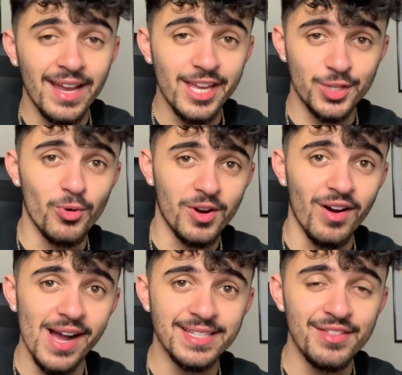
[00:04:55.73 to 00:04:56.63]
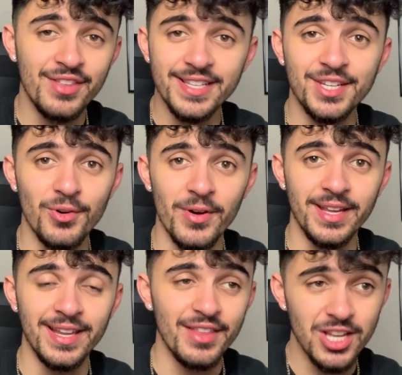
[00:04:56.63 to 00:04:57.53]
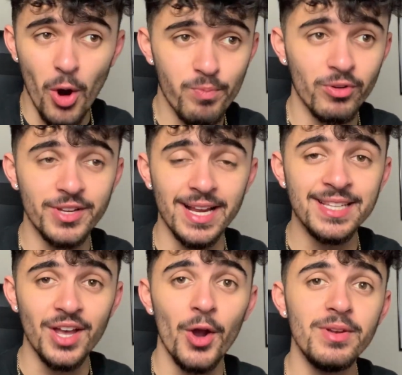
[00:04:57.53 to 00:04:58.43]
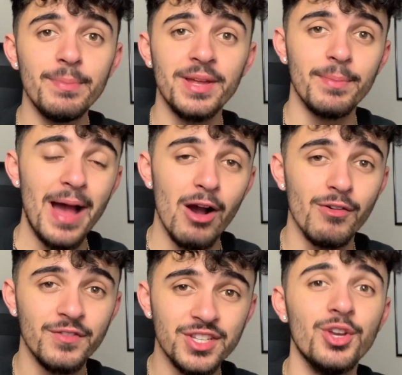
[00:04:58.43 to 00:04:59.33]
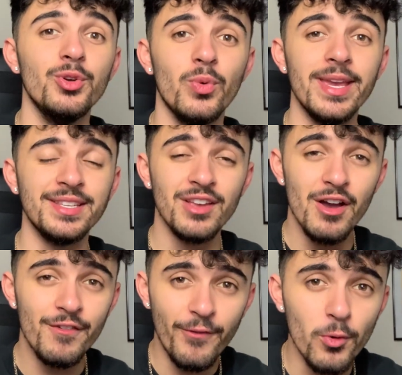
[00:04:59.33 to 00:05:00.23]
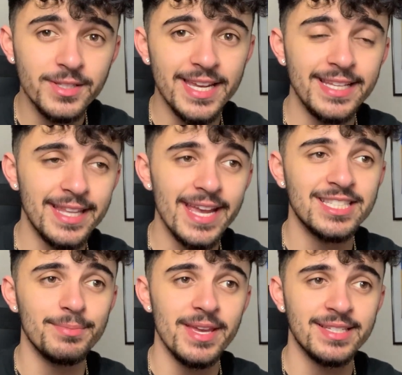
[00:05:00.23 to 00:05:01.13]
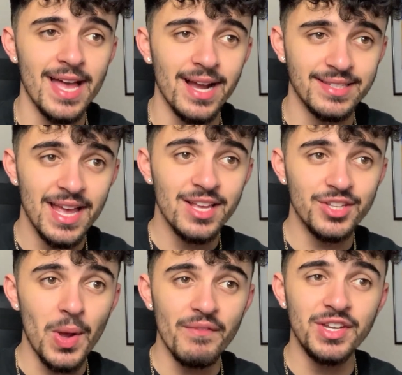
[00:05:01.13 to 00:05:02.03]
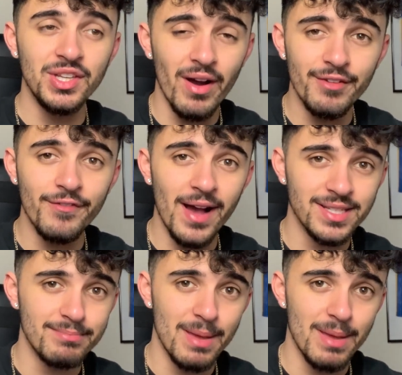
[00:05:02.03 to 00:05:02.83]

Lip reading: And guess what, guys? This whole project has only been about for 2 weeks, 14 days to be exact. So having 9,000